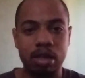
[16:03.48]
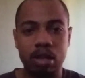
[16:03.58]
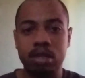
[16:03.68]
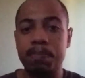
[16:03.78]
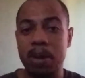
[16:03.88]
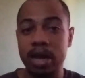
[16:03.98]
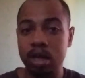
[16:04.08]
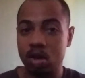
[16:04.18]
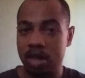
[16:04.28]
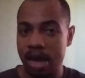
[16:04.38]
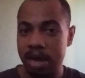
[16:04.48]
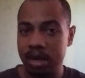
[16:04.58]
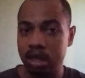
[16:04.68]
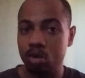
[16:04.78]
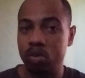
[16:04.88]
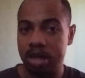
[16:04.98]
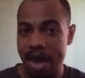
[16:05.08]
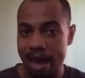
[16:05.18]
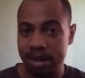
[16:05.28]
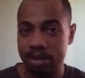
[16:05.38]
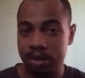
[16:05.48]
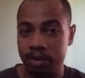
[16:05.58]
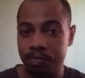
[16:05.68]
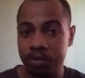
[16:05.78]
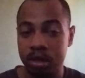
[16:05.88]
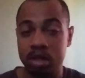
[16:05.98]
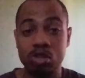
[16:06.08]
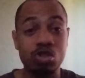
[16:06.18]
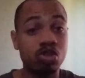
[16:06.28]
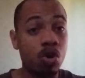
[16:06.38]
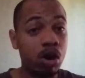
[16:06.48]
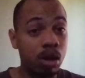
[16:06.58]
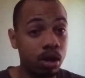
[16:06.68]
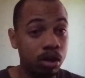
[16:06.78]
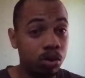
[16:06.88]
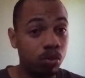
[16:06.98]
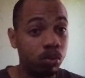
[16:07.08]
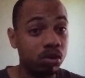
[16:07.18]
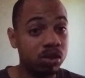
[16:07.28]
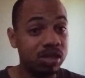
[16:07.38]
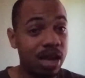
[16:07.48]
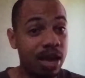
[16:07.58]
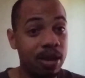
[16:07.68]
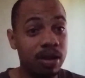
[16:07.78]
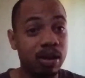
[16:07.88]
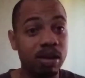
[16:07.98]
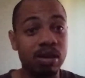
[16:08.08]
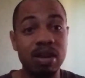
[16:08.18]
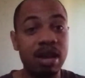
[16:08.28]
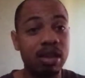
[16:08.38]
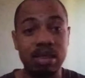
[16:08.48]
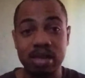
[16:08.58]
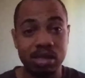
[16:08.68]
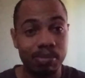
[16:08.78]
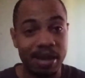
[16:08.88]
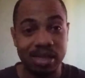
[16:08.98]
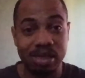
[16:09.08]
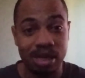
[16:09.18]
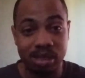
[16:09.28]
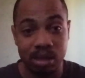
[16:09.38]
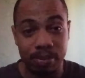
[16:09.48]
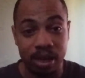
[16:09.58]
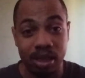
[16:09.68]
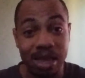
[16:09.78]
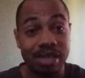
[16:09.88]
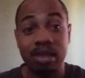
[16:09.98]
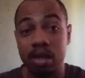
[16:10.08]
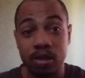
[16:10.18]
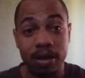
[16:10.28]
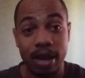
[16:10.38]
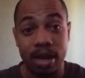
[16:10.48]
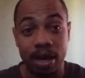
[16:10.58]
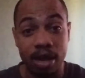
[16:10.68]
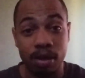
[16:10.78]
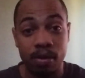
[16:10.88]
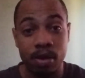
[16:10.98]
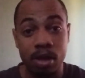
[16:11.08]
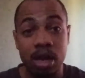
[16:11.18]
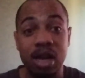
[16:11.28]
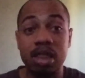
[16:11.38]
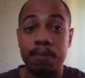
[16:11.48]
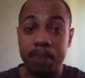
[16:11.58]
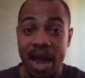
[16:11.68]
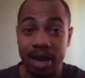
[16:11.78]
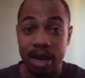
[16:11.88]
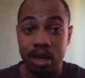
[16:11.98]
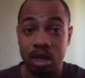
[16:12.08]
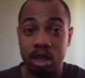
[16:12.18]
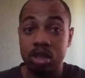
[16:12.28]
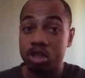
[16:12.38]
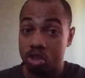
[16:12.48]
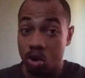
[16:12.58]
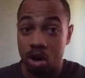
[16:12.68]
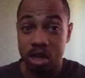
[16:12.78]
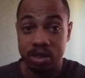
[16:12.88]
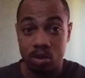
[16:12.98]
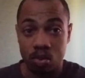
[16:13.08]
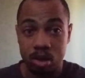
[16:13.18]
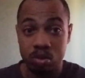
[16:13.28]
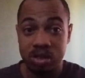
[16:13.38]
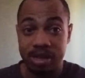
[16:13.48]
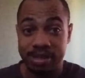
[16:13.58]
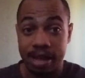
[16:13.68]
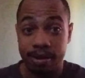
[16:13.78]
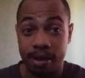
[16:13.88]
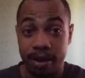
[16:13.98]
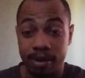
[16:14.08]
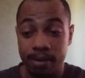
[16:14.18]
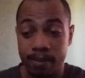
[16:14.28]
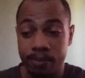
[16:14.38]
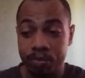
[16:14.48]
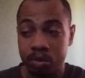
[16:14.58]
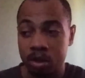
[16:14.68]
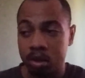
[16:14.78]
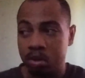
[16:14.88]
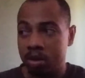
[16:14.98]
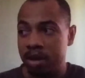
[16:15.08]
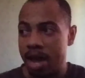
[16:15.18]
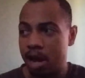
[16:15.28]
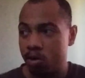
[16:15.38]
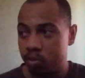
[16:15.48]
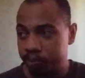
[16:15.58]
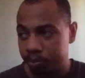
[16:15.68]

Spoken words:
depending on the ending you get, Sora will say, none of this makes sense to me. That's in the good ending. In the bad ending, Yuzora is the one who says that line. Now,